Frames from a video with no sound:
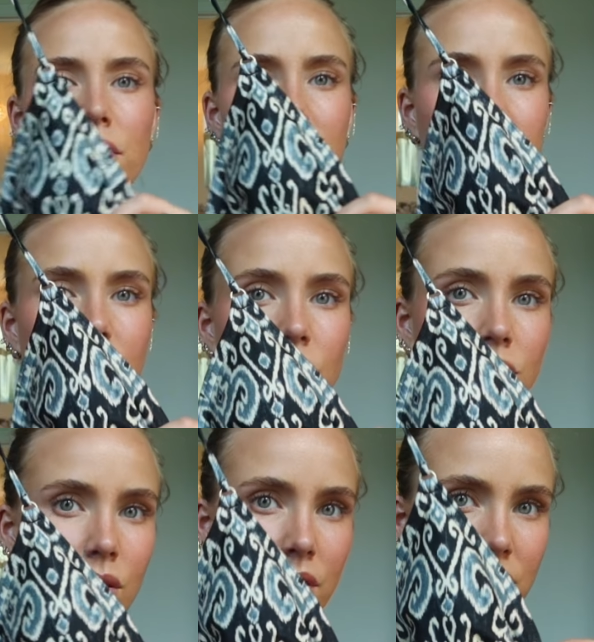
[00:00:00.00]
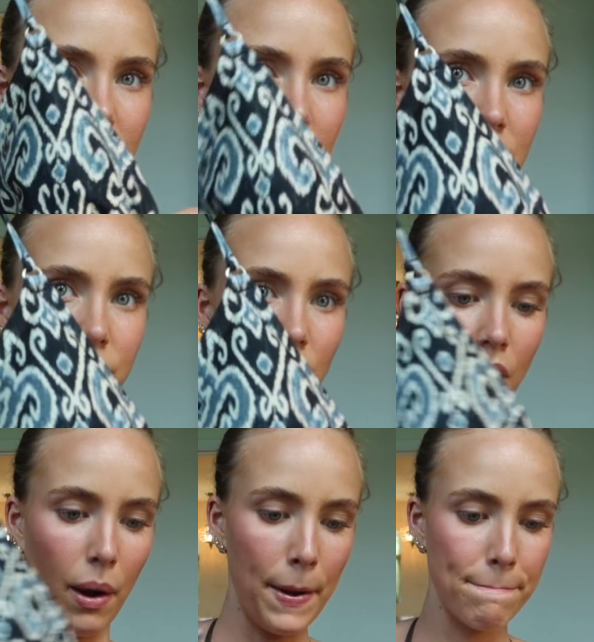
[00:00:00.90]
will think so. So this is the
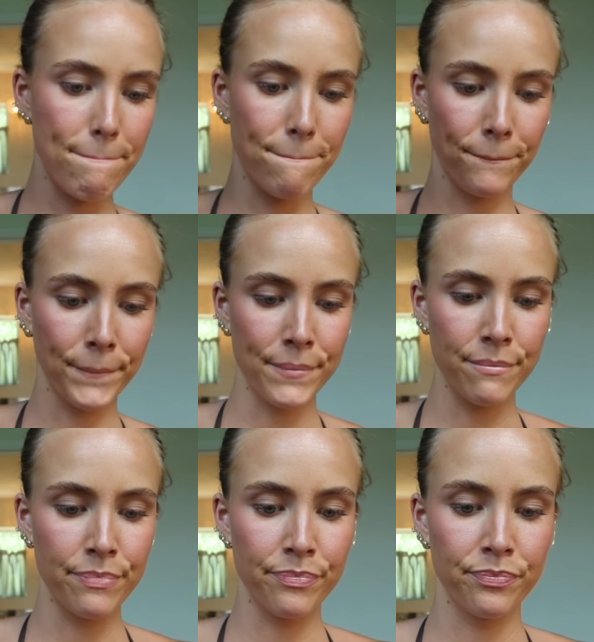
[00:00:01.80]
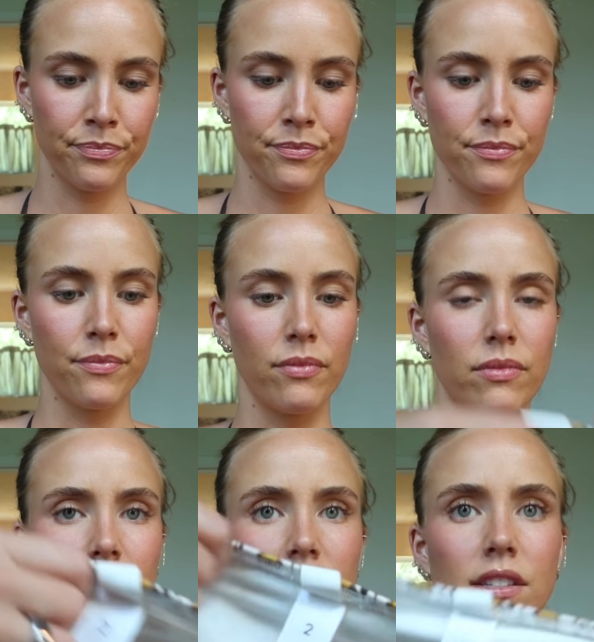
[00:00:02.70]
top
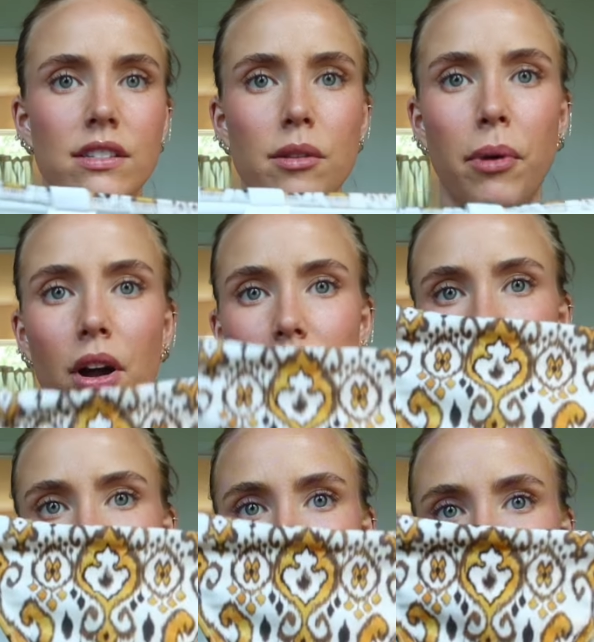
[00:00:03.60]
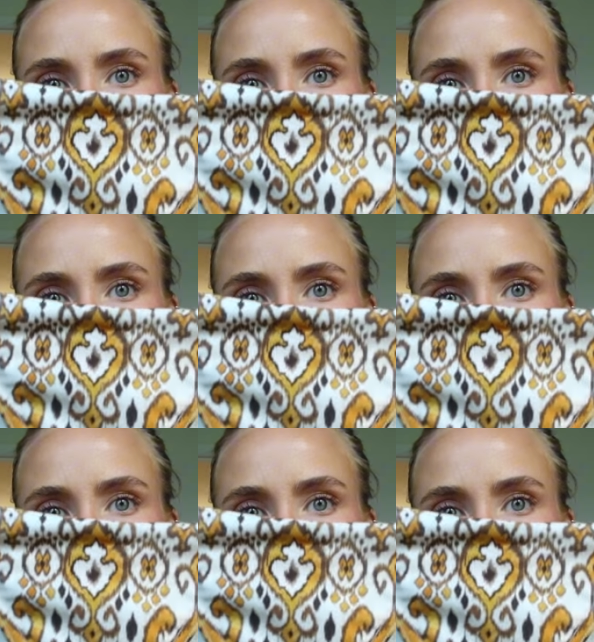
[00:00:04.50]
and this is the bottom. So it's